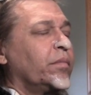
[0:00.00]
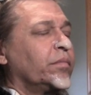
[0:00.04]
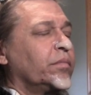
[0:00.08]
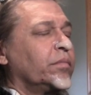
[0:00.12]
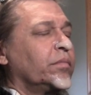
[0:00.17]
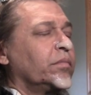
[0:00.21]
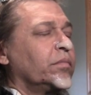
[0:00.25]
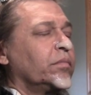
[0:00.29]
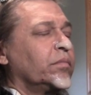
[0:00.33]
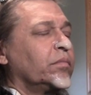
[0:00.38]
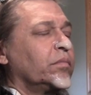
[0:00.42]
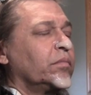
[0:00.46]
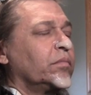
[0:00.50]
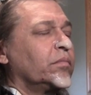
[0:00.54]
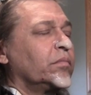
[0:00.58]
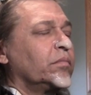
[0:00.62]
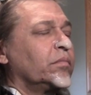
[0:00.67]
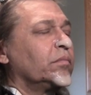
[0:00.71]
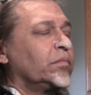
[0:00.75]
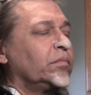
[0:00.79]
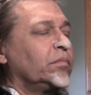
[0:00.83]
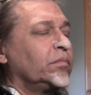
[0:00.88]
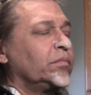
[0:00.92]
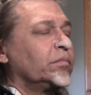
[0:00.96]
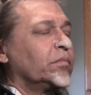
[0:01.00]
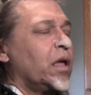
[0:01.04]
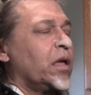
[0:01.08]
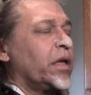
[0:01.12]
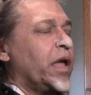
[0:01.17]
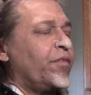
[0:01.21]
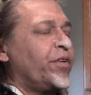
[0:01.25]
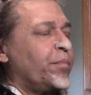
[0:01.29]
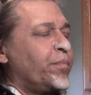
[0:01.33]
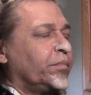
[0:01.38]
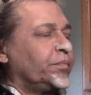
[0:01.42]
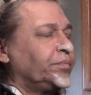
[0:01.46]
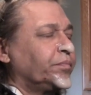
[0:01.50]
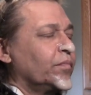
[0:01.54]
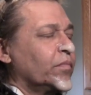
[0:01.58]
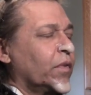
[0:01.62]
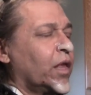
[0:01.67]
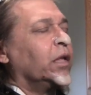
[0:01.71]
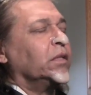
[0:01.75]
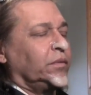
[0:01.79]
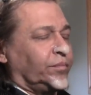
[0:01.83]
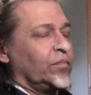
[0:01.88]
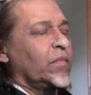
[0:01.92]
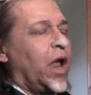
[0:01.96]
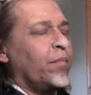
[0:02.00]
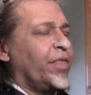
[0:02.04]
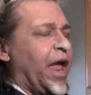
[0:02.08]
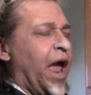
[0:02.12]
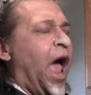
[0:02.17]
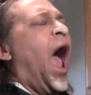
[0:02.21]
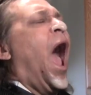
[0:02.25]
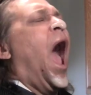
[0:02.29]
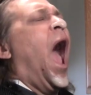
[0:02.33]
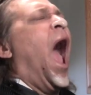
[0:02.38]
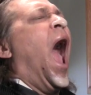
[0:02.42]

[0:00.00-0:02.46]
dry and tack up before you apply it.